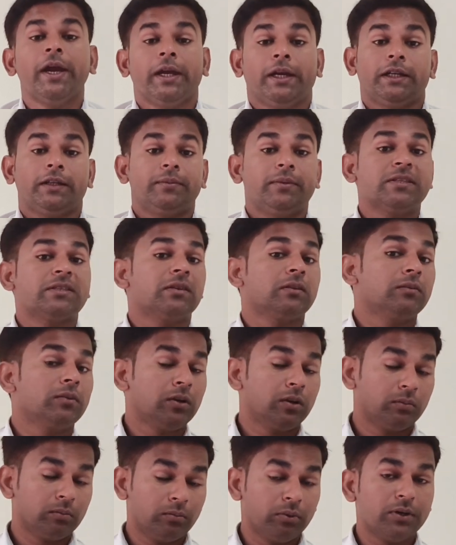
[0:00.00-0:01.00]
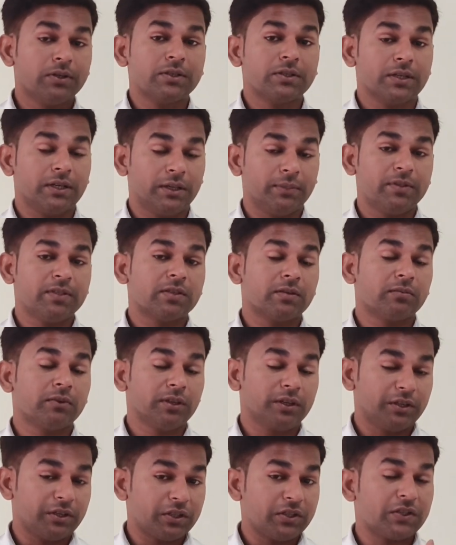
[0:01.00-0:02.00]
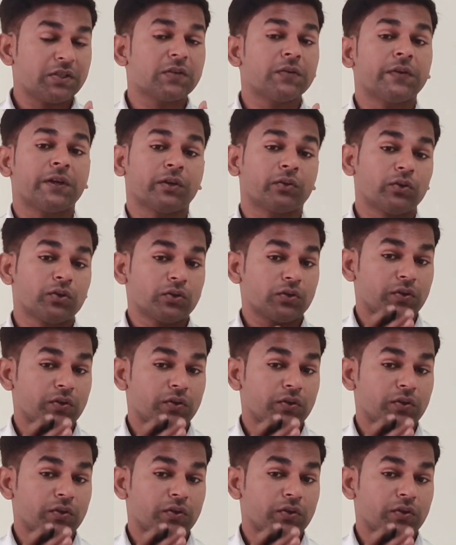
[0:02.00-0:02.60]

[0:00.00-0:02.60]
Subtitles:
It means some numbers, it means some integer we are going